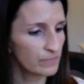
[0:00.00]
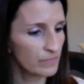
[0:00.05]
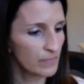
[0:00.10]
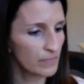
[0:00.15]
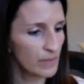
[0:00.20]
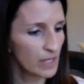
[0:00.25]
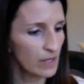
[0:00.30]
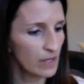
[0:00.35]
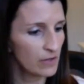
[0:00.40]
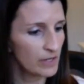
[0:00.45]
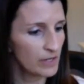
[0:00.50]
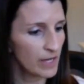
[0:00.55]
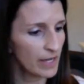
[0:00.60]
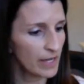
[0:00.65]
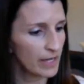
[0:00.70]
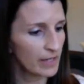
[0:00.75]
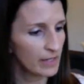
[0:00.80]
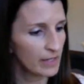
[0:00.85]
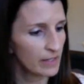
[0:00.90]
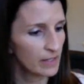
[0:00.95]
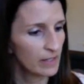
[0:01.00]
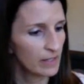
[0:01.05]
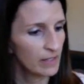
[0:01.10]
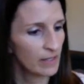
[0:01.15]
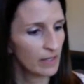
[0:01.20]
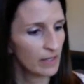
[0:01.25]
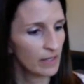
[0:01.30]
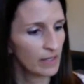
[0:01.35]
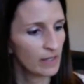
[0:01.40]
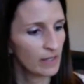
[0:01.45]
Okay.
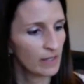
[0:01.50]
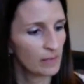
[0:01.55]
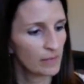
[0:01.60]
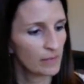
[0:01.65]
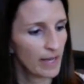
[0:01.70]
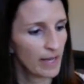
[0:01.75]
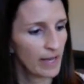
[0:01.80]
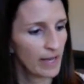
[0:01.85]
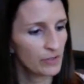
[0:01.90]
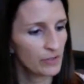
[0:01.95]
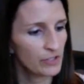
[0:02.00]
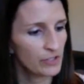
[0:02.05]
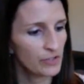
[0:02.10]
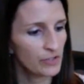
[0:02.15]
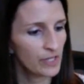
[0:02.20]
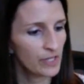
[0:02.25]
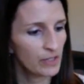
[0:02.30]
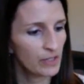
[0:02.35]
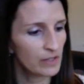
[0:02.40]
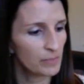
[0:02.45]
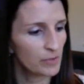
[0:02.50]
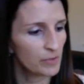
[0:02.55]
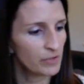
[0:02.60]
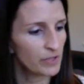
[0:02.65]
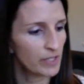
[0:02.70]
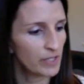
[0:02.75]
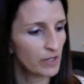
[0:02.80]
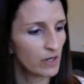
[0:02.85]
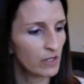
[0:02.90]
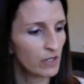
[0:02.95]
How do you get on the
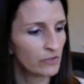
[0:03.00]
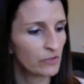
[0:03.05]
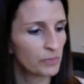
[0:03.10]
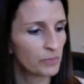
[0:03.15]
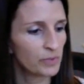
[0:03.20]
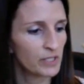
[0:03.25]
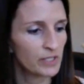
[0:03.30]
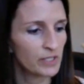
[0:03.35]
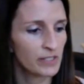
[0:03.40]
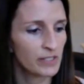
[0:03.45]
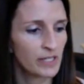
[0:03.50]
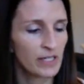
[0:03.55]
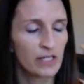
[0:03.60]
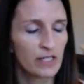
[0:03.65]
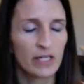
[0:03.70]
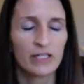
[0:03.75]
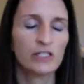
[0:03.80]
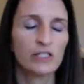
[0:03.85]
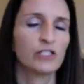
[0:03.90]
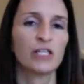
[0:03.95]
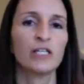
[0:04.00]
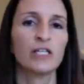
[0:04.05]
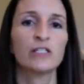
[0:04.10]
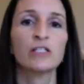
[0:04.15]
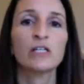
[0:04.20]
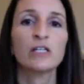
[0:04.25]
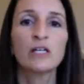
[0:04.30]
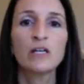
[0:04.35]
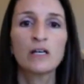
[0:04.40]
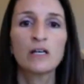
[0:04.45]
birthday card group exchange?